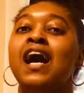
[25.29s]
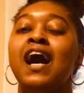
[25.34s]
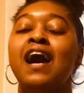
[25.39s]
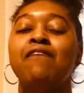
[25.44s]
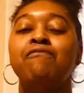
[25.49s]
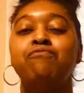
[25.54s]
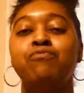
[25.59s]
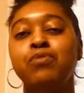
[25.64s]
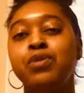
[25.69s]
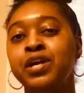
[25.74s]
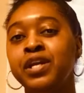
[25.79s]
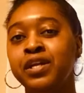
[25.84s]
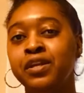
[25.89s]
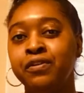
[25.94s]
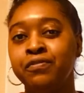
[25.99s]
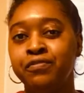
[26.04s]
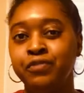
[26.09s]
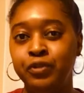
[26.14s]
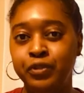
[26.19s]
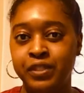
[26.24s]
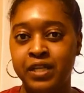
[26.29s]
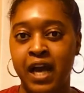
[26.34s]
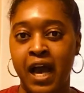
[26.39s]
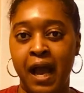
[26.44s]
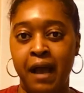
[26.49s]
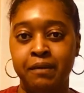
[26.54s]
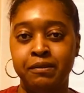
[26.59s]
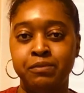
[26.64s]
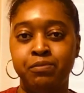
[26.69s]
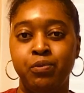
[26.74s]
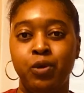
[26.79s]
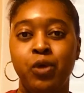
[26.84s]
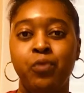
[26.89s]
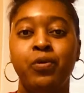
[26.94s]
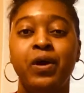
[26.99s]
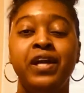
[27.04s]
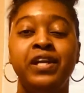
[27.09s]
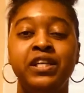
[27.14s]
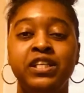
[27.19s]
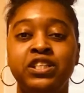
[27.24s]
I've worn it a few times, but
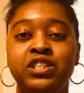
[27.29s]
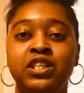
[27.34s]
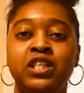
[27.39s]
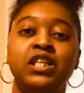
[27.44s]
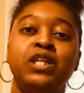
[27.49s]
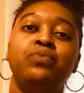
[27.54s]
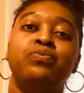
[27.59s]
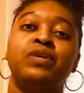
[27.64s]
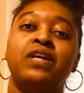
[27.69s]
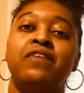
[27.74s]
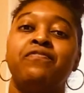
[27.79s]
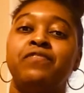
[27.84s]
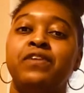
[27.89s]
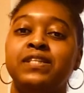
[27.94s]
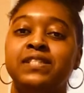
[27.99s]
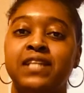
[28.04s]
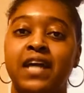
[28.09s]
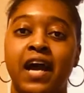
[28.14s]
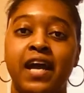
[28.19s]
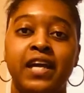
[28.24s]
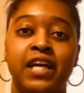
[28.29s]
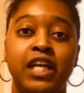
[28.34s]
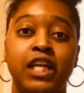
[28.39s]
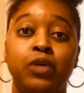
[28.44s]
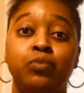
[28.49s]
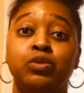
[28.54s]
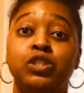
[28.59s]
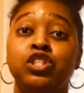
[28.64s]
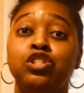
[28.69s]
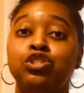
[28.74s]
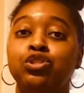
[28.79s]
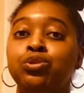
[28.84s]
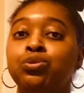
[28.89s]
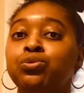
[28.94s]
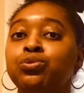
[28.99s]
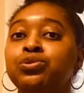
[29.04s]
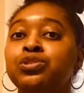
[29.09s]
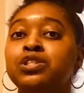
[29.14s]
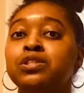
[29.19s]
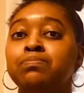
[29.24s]
initially when I first got it, it was
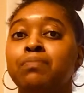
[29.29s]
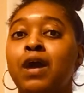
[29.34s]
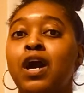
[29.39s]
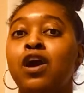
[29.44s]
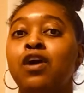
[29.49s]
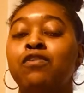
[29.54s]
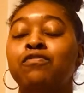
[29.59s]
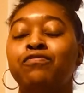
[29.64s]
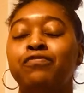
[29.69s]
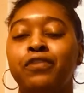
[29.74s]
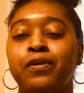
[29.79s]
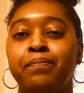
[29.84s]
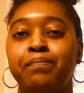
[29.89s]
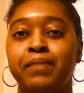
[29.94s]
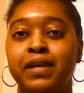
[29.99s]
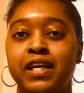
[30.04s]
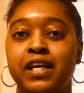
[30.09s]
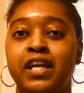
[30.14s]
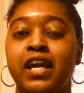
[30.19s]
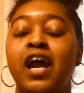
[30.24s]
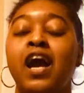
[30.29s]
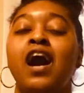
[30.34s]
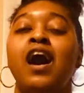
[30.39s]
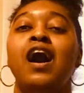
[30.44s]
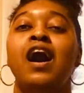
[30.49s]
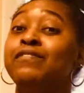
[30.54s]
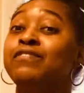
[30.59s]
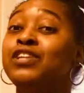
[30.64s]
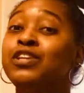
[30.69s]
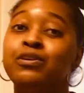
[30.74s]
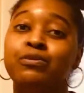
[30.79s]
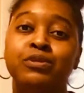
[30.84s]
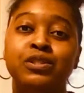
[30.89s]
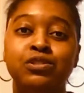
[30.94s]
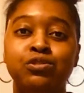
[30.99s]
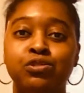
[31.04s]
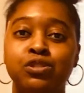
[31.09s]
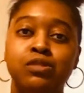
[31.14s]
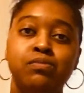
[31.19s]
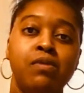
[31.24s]
too small for me. Even though it was
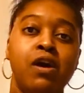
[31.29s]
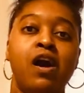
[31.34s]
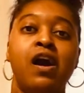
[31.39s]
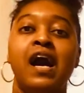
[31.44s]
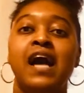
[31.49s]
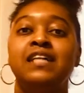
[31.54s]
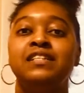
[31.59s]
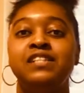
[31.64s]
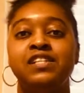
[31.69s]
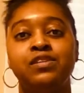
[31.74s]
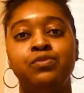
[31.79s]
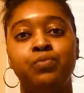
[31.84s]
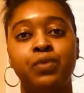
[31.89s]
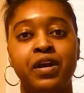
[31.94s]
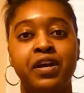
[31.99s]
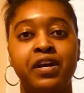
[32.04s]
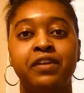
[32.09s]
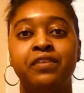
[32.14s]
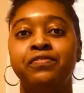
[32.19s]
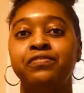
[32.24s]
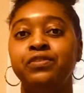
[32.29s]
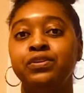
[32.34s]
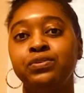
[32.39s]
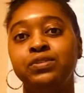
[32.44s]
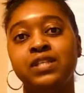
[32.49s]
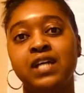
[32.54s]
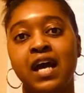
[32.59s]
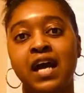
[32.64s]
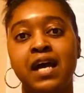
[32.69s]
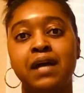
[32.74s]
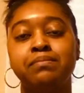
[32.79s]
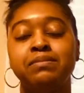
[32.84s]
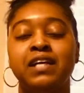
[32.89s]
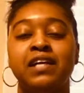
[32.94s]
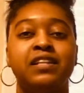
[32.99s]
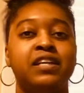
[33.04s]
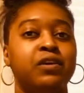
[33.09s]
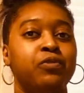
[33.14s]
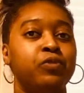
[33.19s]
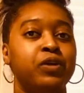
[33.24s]
too small, I did wear it a few times. I
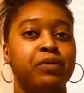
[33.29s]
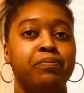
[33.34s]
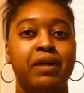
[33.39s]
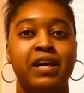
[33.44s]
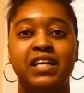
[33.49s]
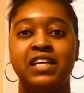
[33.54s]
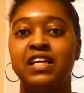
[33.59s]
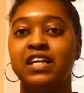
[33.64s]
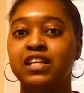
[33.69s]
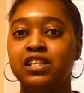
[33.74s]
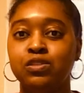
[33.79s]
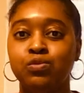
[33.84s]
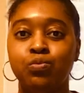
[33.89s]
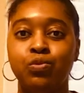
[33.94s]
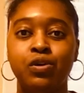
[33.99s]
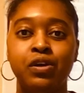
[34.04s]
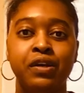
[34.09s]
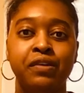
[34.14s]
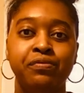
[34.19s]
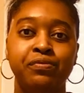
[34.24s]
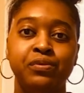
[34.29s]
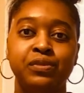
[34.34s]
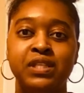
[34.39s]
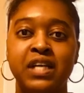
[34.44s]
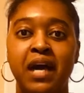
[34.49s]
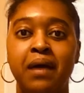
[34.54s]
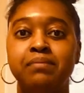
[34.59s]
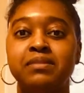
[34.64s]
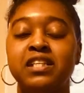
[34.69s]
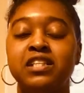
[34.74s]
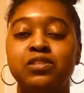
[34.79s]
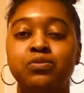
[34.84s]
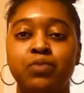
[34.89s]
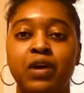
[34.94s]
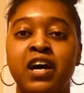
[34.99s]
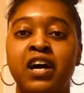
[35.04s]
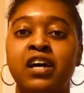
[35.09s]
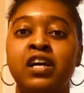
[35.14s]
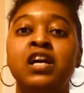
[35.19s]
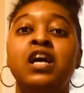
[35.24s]
think one of my kids wore it a few times as
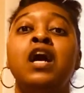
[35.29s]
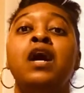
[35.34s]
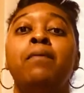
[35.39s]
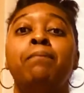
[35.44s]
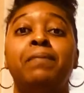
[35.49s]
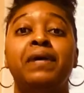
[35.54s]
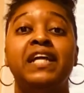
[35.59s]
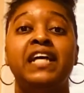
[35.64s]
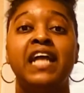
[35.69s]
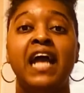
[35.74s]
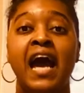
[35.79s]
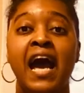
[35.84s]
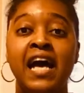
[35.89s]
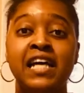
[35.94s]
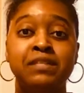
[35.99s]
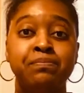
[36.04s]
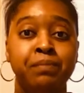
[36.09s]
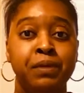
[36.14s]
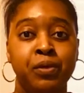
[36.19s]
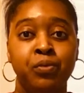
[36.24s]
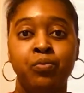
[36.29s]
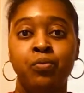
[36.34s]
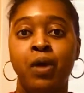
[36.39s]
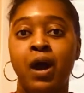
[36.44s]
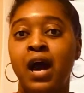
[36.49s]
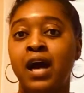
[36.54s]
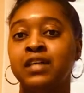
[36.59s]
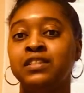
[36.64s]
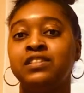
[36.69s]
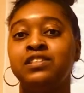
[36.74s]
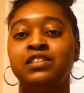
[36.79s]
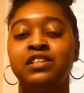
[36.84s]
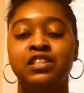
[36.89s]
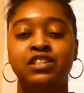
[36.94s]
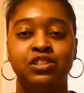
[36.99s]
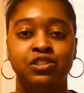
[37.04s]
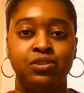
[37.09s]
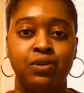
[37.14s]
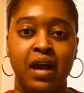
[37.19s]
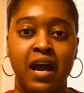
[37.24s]
well, but it has been washed
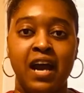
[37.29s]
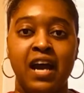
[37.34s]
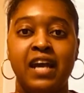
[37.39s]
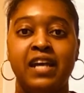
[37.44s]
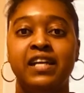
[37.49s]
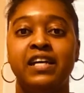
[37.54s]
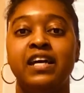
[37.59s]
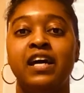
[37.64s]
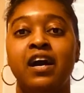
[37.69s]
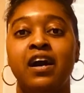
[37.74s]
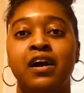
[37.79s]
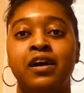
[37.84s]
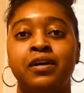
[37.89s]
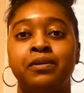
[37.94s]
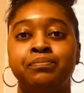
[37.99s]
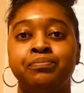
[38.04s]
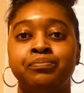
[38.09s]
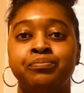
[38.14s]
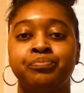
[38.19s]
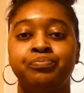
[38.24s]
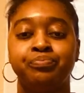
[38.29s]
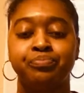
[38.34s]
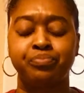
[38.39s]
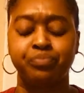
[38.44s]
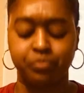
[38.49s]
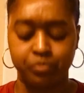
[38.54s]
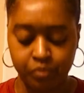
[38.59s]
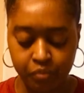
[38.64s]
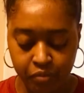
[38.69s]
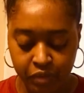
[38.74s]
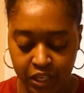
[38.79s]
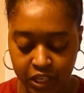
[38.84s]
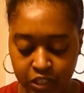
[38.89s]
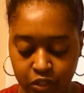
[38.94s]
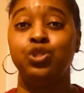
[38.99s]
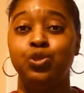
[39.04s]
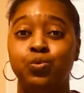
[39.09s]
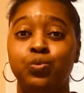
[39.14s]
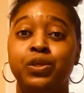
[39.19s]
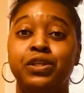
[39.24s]
and dried.
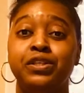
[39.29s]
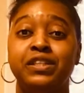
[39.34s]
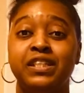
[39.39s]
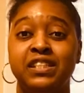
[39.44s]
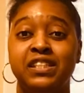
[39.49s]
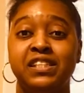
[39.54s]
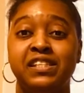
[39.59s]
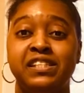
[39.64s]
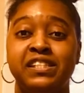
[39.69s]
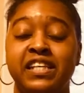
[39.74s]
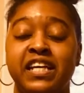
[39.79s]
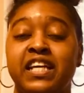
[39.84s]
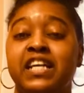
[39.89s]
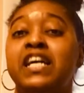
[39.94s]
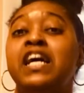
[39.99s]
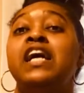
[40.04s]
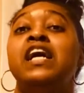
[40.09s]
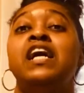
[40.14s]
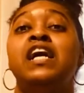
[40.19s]
You will get to see